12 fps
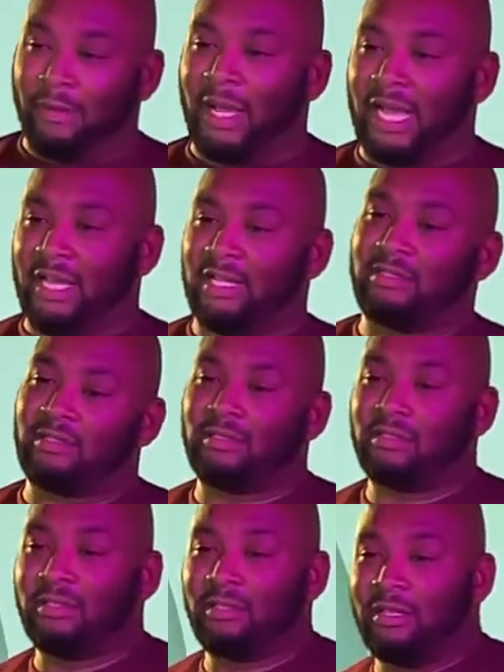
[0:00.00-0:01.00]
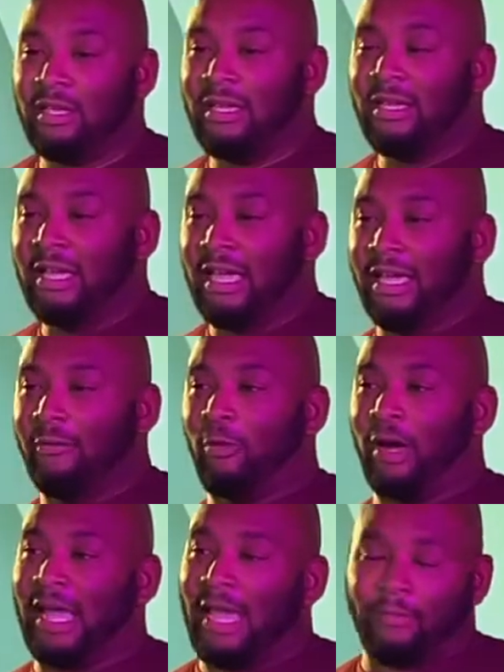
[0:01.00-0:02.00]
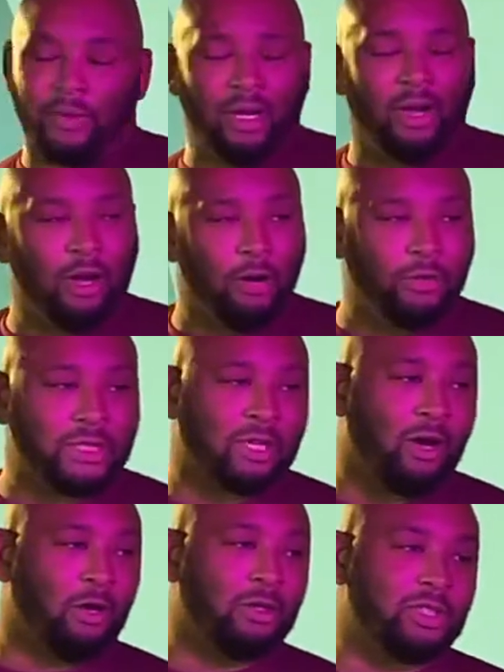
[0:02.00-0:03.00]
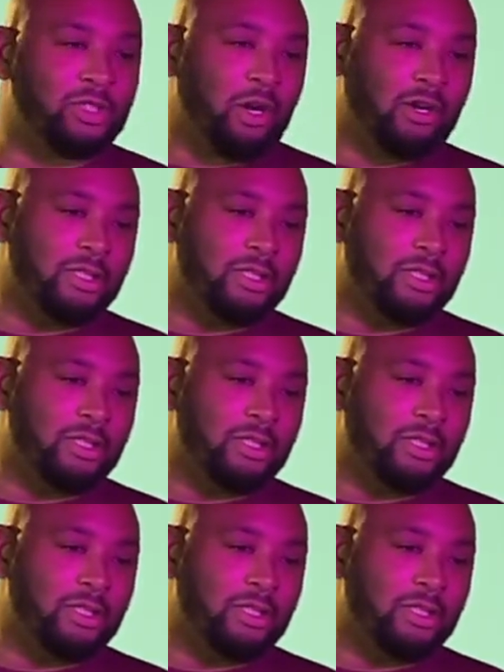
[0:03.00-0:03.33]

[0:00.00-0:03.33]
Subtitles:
eyes, and what happened to her was called a shark